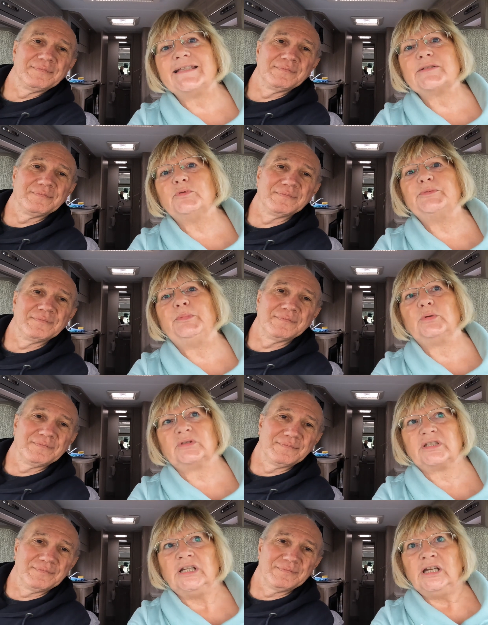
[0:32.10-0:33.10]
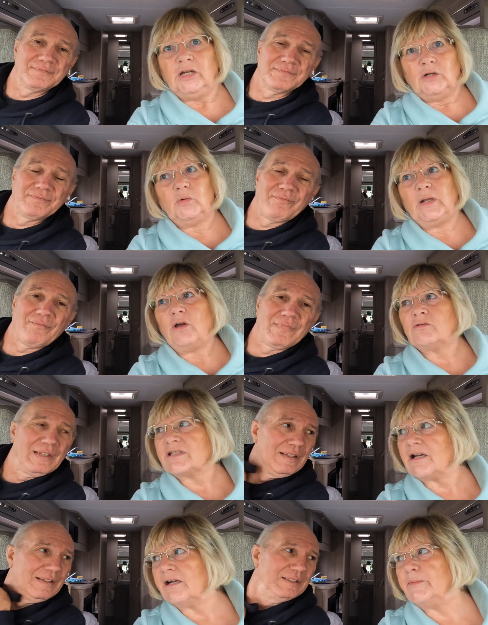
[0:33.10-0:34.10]
Speaker 1: This was booked a long
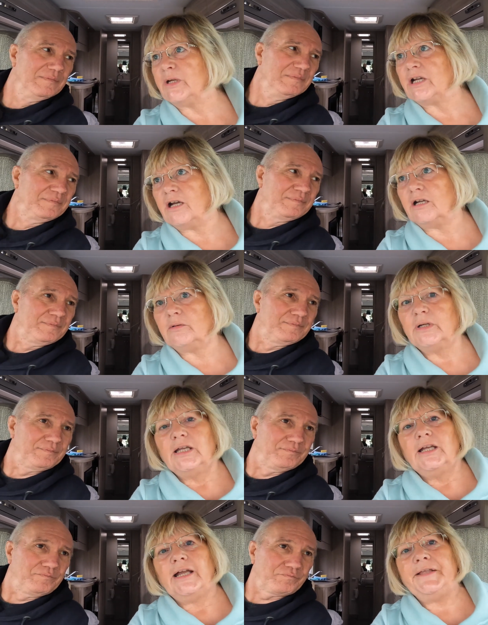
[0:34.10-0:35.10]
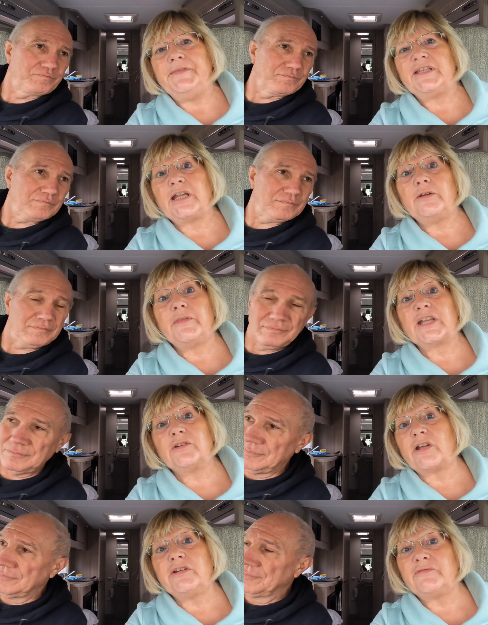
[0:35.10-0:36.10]
time ago, and they could
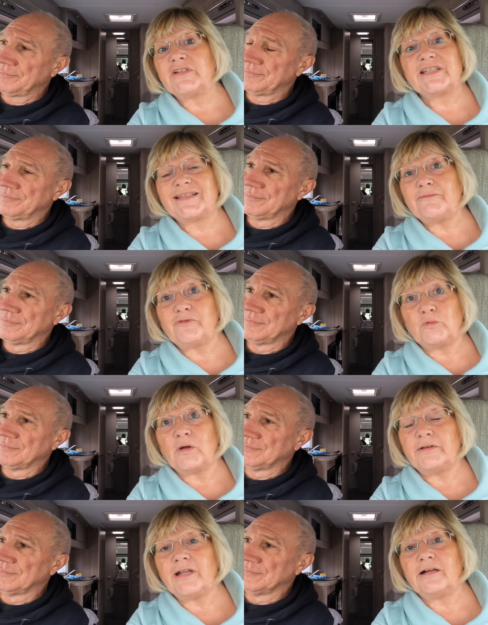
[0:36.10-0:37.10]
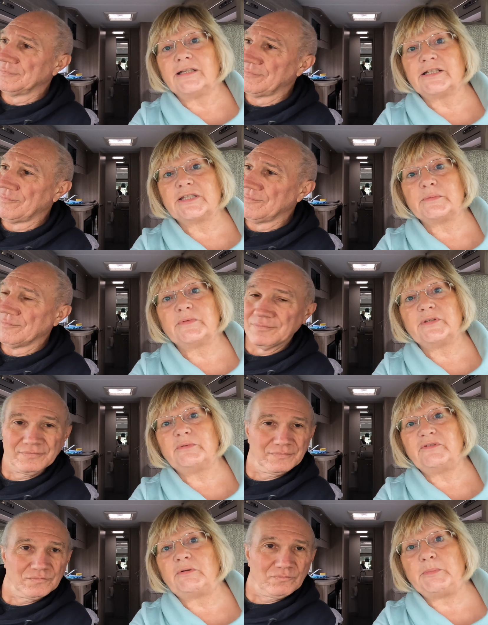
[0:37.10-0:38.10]
only fit us in for one night because they were
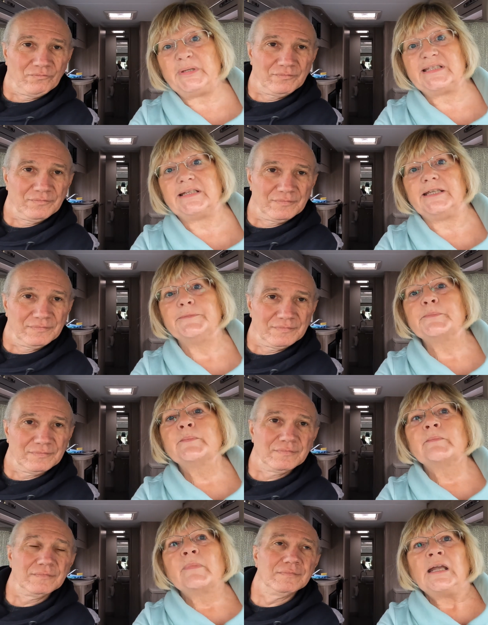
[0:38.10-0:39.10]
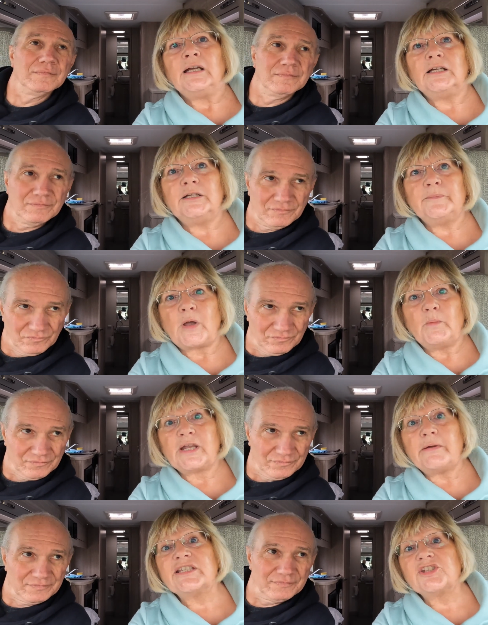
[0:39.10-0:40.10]
very busy. We're
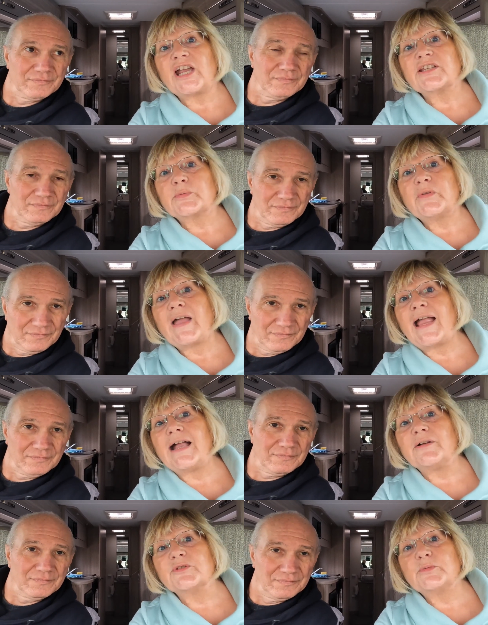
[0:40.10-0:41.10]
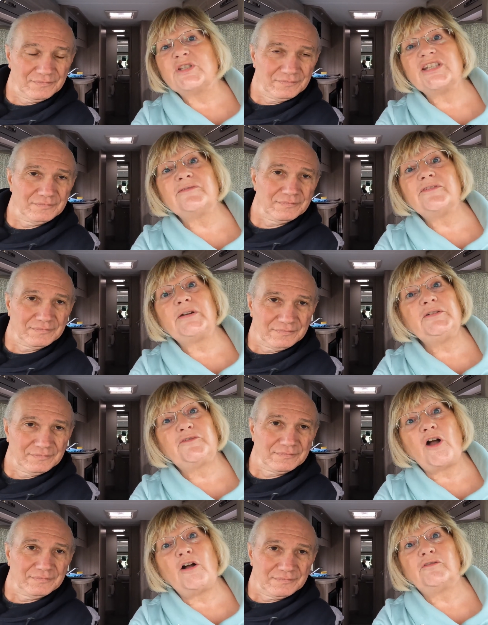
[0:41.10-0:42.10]
going to Chatsworth House, which isn't very
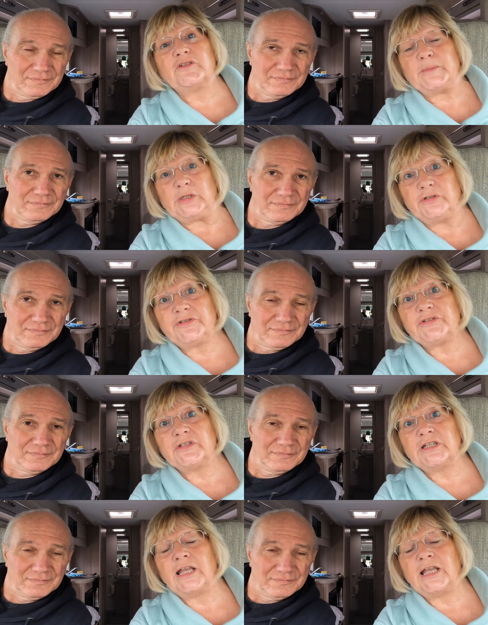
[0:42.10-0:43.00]
far from us,